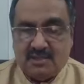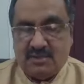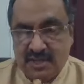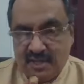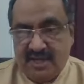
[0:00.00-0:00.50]

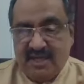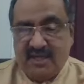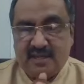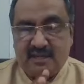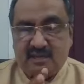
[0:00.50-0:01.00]
So
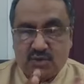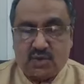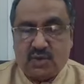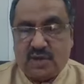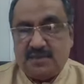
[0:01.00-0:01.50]
any
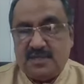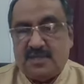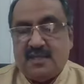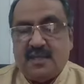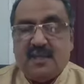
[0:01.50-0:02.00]
two crop
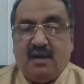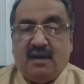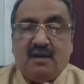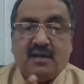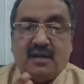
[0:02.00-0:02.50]
season,
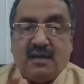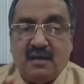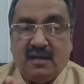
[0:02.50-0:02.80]
or